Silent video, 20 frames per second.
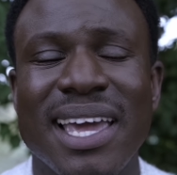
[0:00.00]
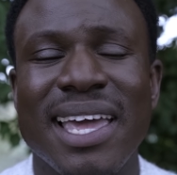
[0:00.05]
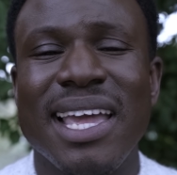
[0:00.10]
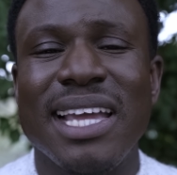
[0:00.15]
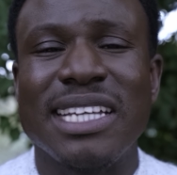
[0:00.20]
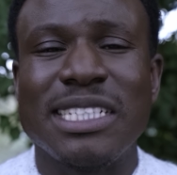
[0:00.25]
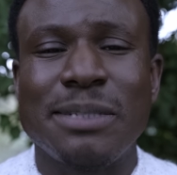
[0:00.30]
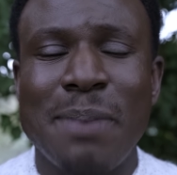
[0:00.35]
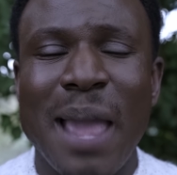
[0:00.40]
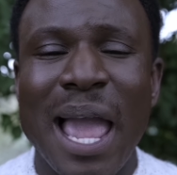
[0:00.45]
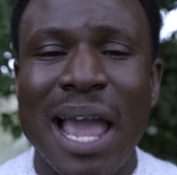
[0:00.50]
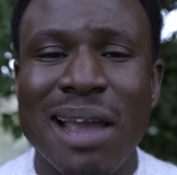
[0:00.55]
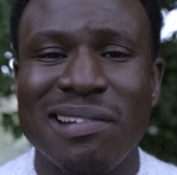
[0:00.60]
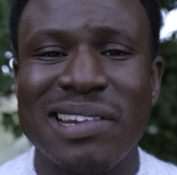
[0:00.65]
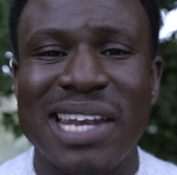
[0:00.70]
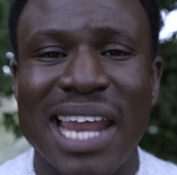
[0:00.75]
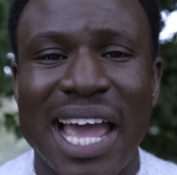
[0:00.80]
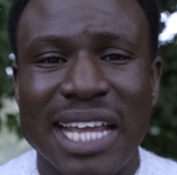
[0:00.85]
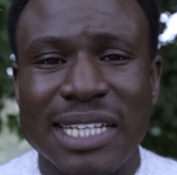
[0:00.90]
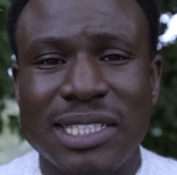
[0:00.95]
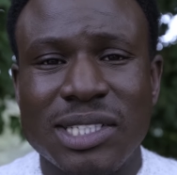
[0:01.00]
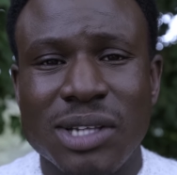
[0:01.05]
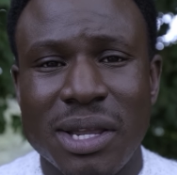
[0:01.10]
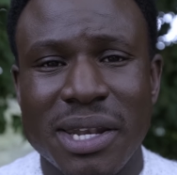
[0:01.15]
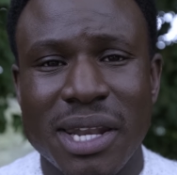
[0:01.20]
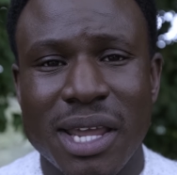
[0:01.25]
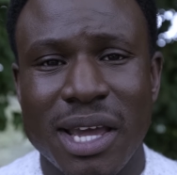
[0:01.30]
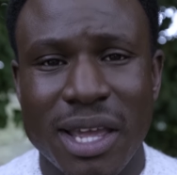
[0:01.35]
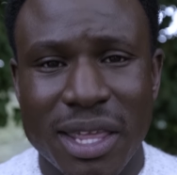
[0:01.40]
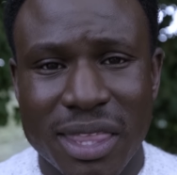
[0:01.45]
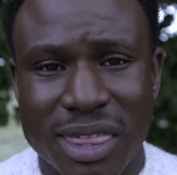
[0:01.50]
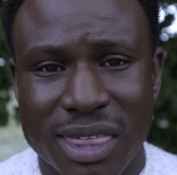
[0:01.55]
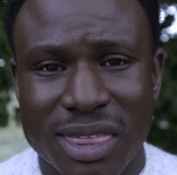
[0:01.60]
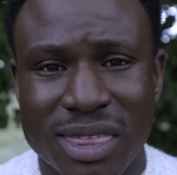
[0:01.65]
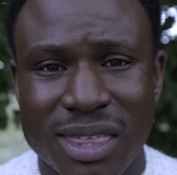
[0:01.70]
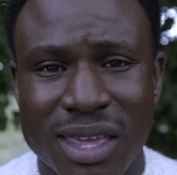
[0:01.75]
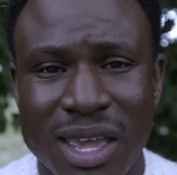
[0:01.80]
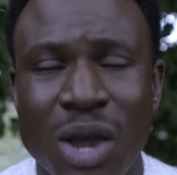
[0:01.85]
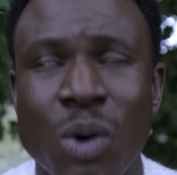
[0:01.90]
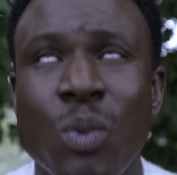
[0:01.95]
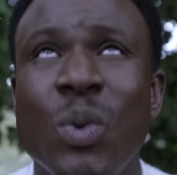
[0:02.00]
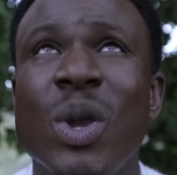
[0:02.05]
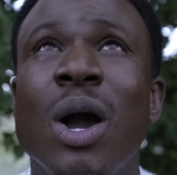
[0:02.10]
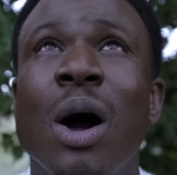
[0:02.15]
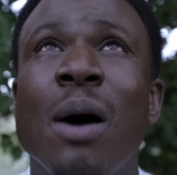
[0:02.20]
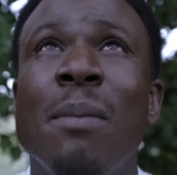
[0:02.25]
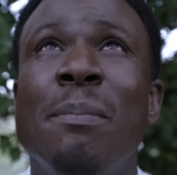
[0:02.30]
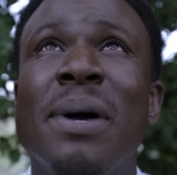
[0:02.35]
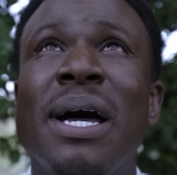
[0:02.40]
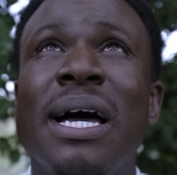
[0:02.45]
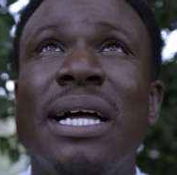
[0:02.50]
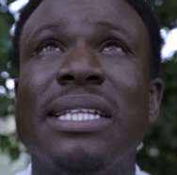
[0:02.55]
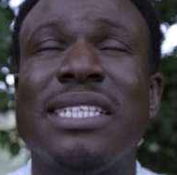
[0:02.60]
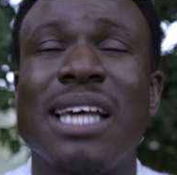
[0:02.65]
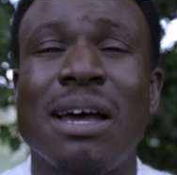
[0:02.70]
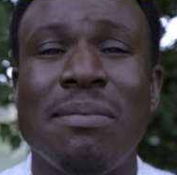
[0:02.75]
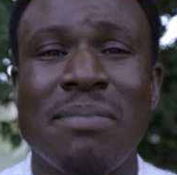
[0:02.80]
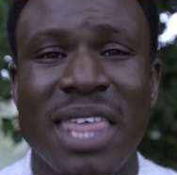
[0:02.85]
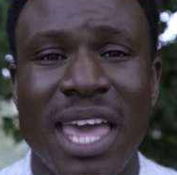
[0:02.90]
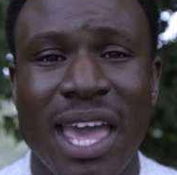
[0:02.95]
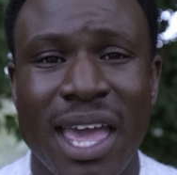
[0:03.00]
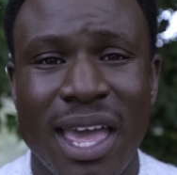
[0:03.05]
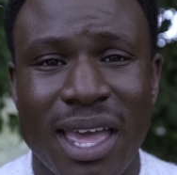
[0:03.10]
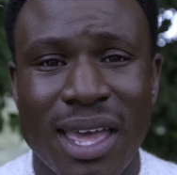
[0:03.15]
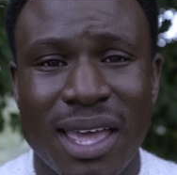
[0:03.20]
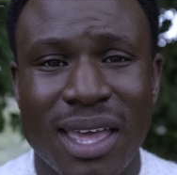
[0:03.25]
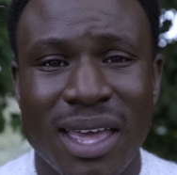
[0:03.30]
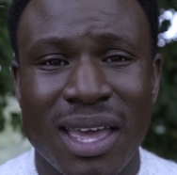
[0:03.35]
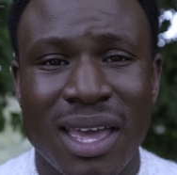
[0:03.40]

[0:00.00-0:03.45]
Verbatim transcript: It's paradise on earth. We got birds up there.